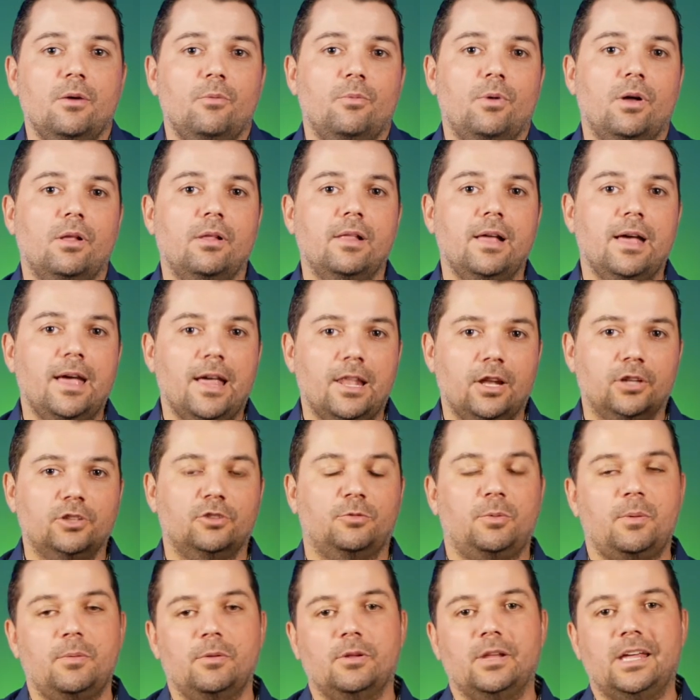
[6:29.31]
well, a lot
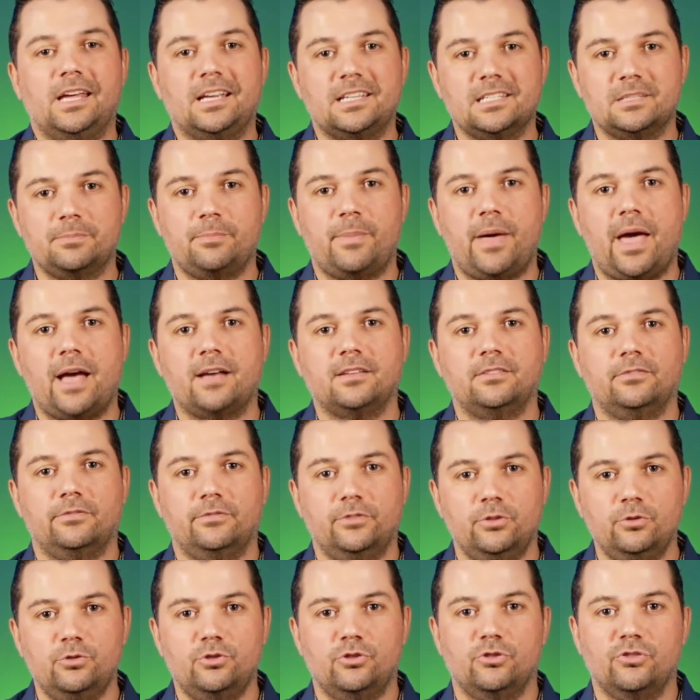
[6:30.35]
of people expect
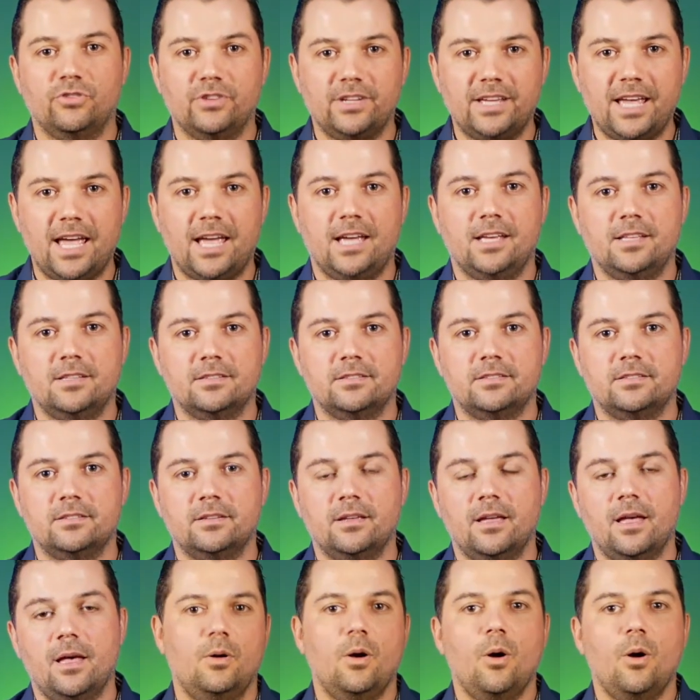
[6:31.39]
future gains.